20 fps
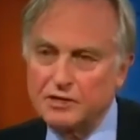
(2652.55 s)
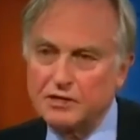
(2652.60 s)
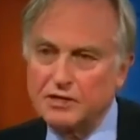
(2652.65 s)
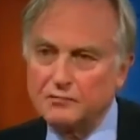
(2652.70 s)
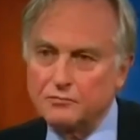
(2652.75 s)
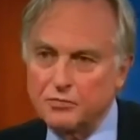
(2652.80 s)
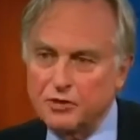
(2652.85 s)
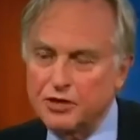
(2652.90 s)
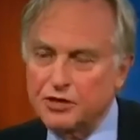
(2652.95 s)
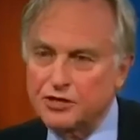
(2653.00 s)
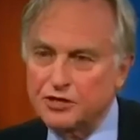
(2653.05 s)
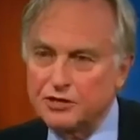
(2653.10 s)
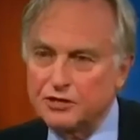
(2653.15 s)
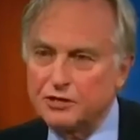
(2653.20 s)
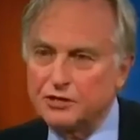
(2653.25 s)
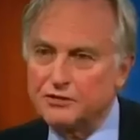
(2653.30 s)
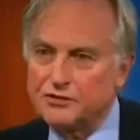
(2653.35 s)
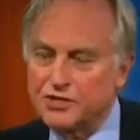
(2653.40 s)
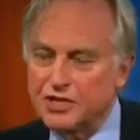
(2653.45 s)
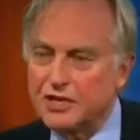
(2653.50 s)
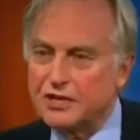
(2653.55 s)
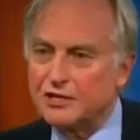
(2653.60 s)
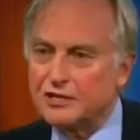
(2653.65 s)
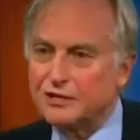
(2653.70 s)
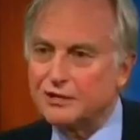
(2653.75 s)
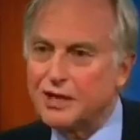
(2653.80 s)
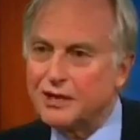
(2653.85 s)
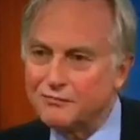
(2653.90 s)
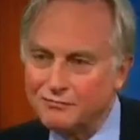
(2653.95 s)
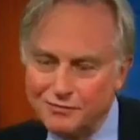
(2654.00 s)
the impression that genes
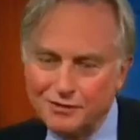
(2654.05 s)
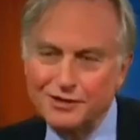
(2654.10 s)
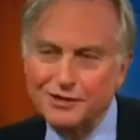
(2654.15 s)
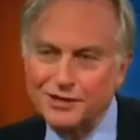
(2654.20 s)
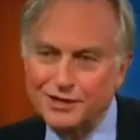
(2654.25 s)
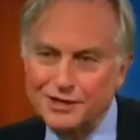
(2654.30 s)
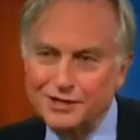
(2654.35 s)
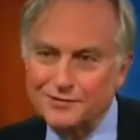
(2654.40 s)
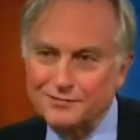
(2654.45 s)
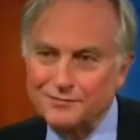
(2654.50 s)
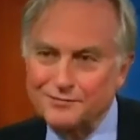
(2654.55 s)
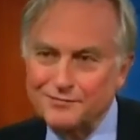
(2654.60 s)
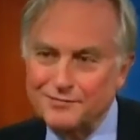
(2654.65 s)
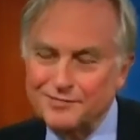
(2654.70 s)
are everything.